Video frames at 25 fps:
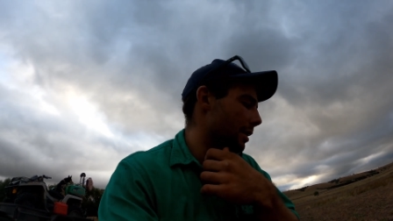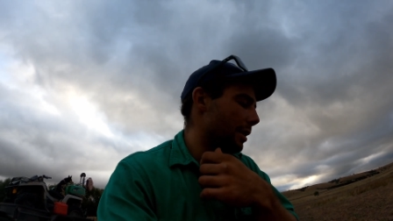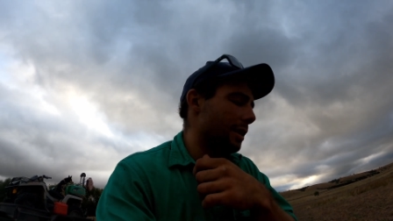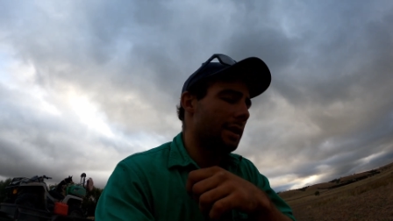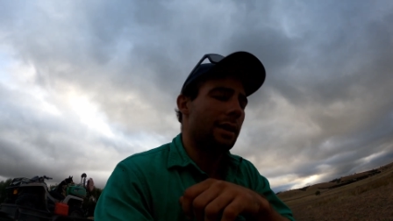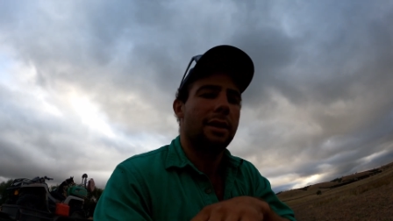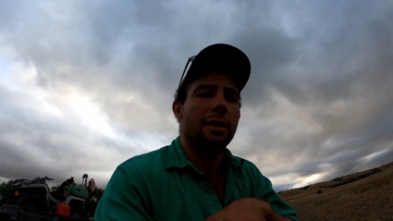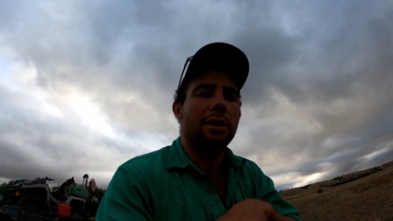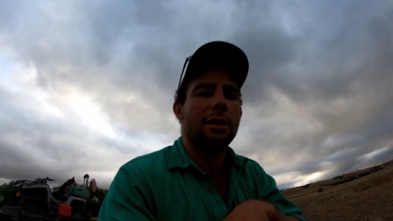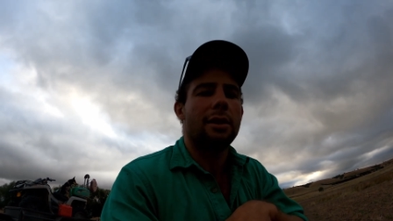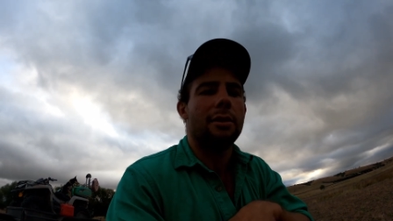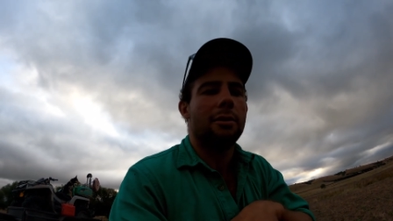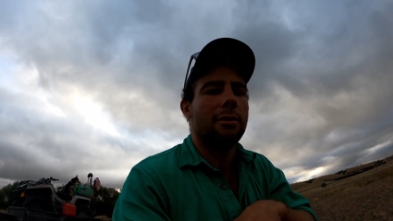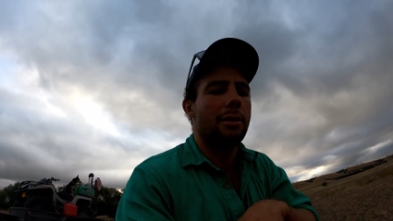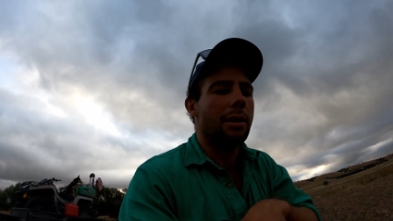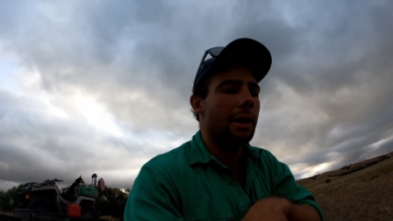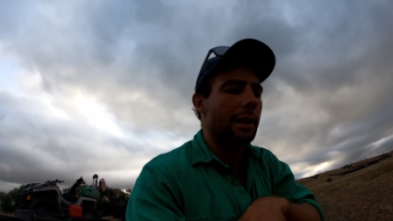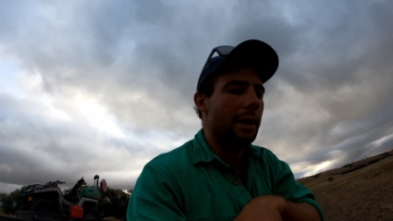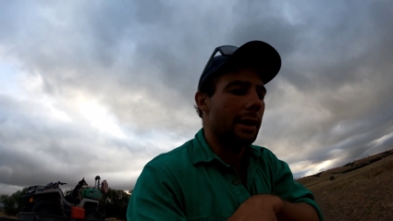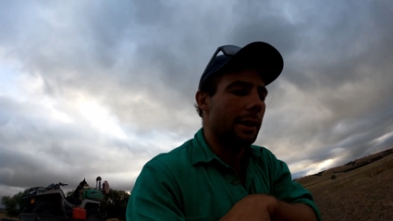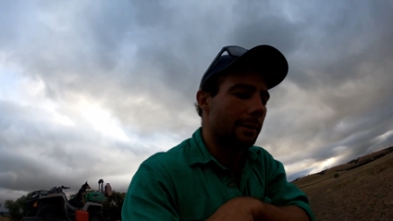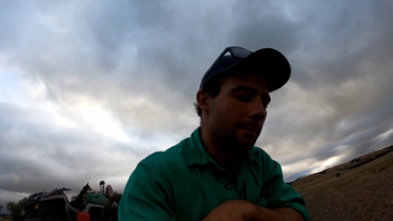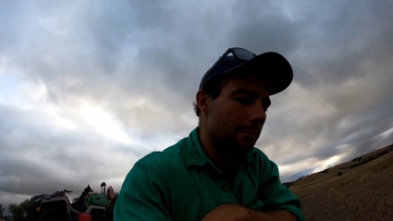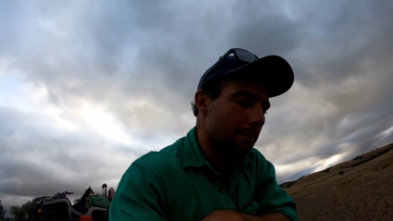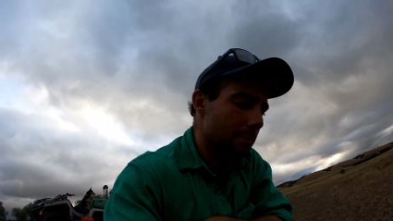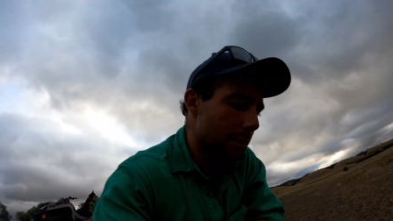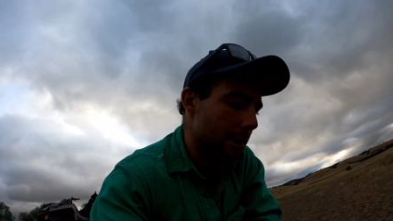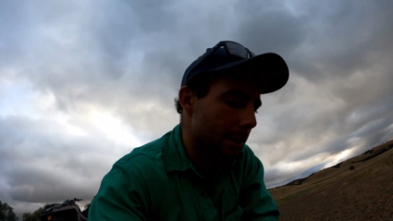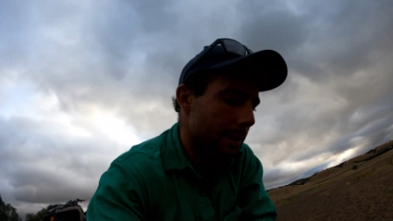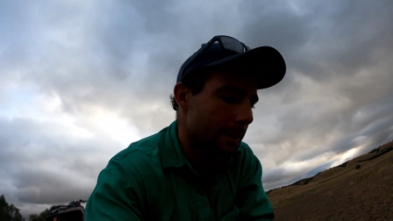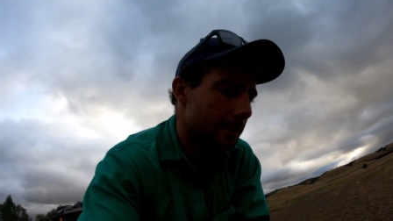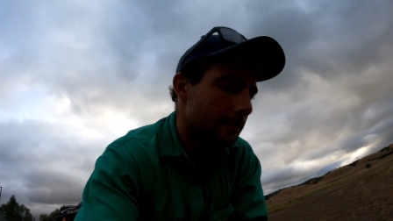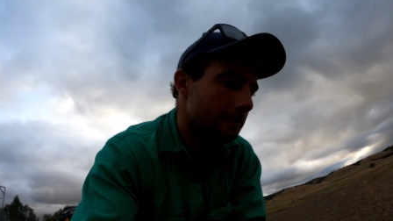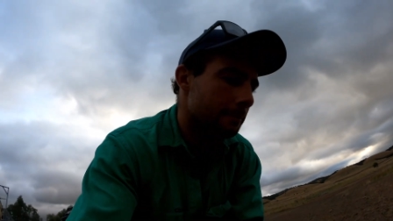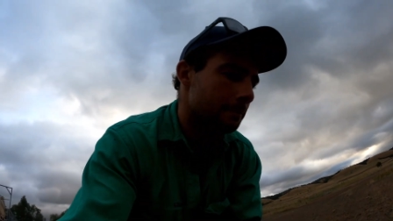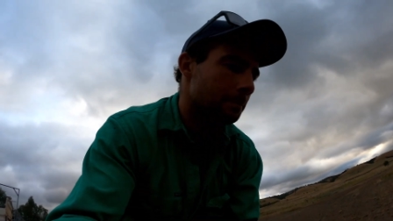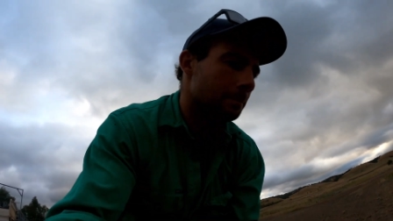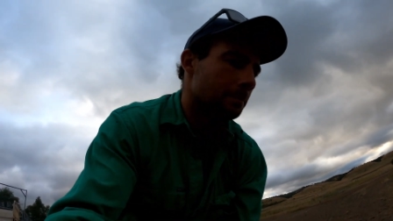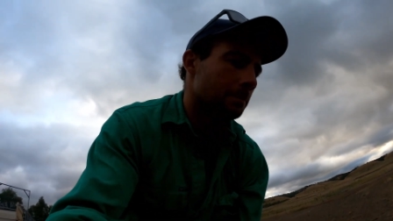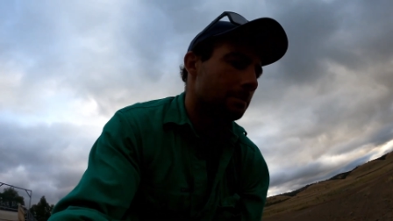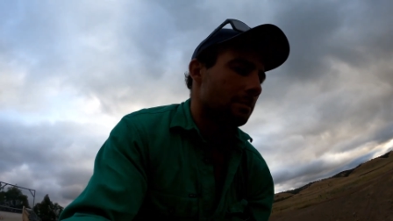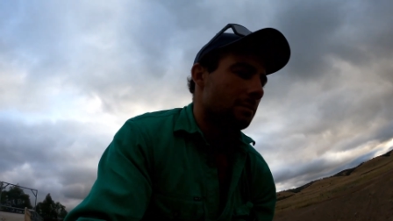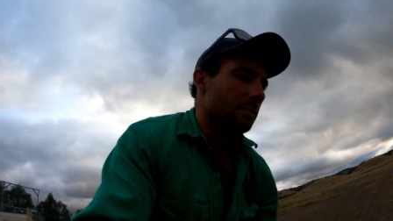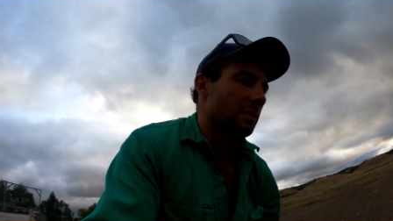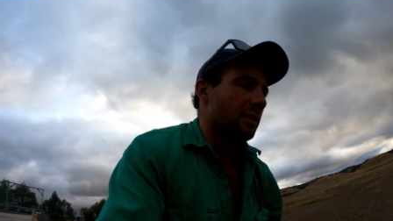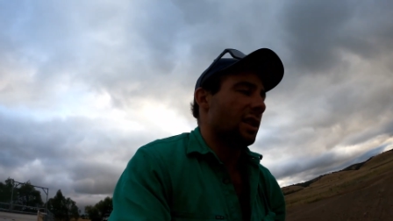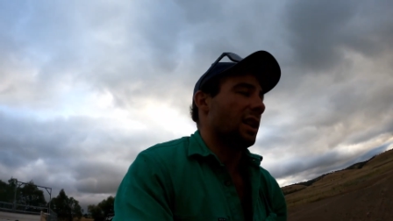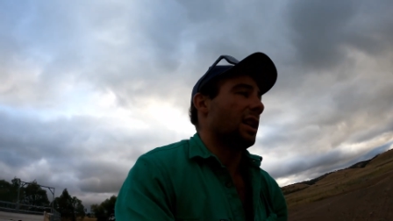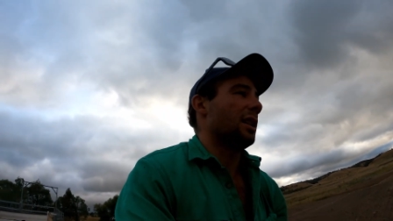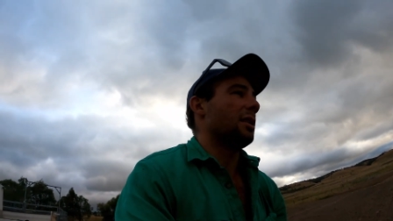and no rain, but
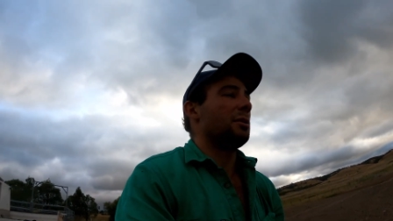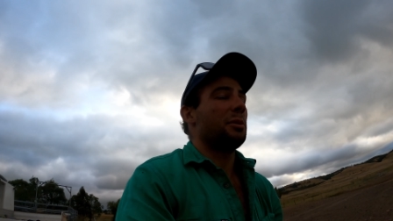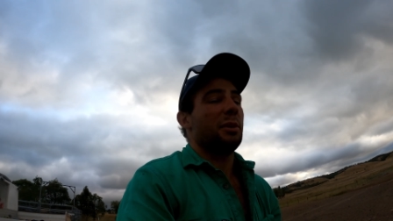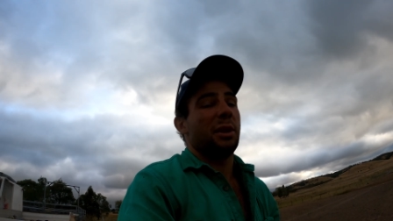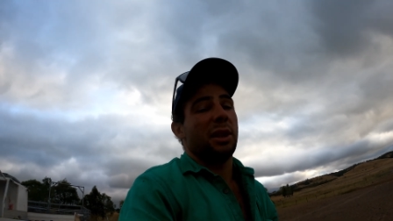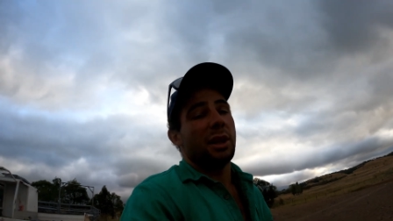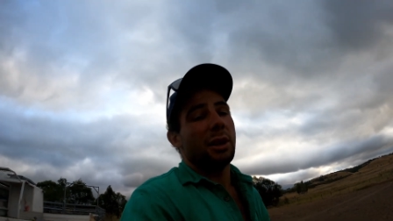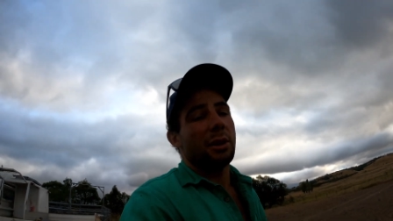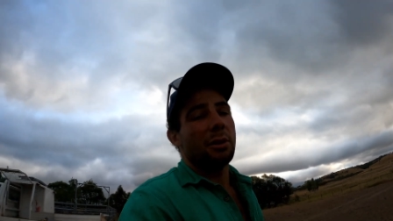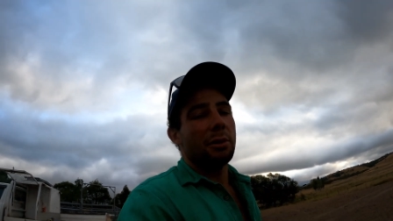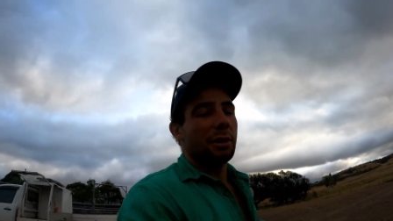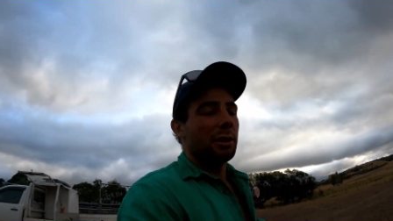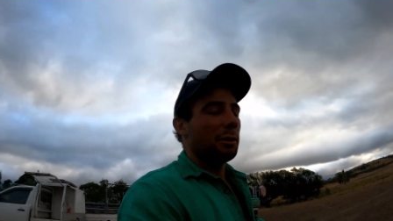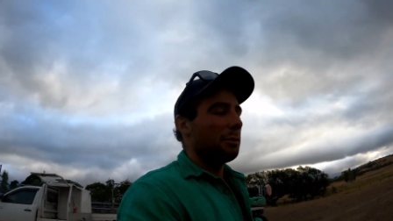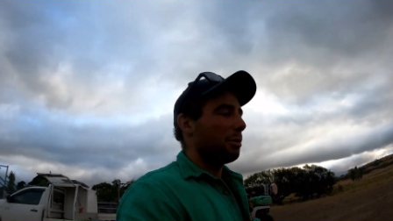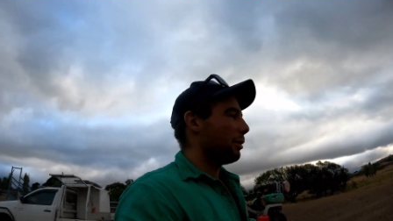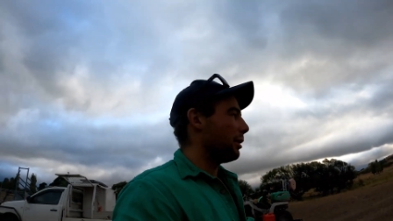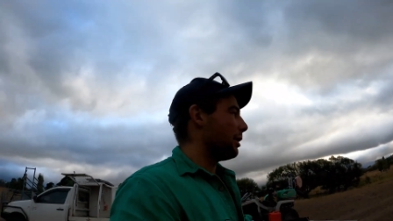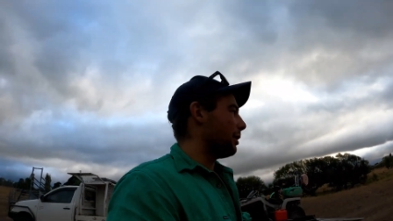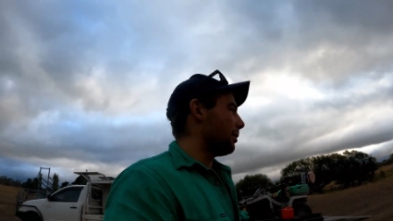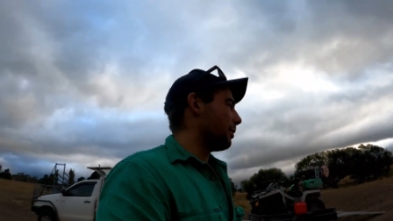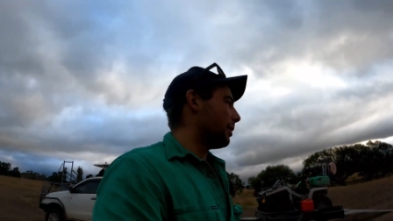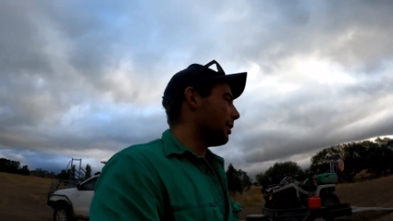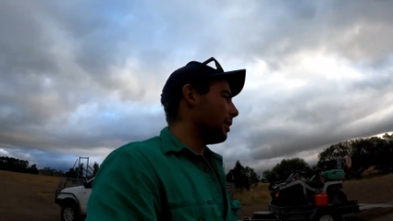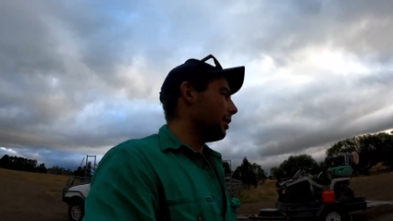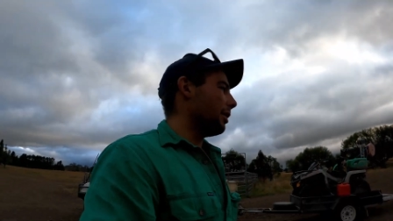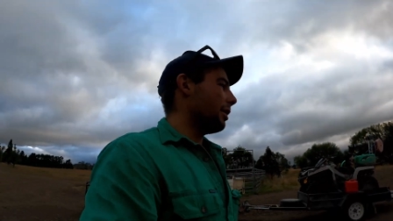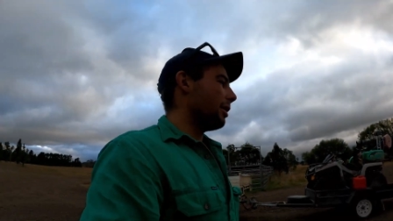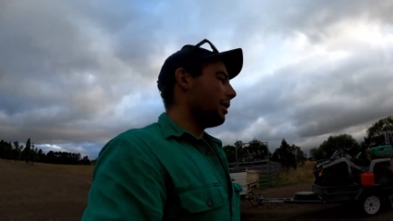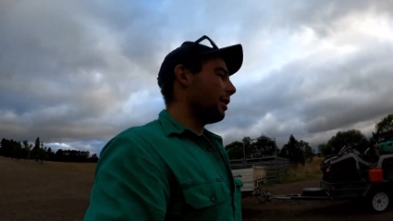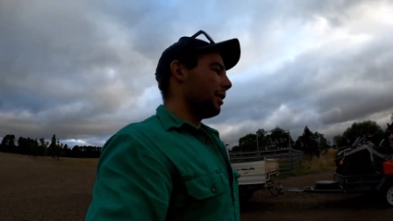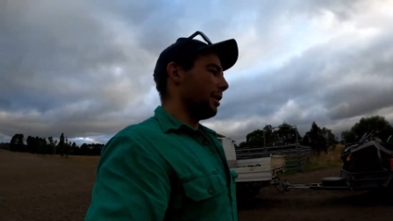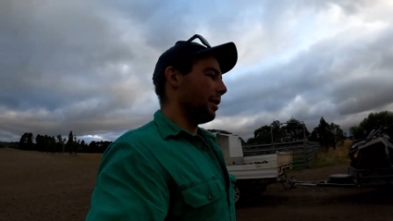it seems to be holding pretty well.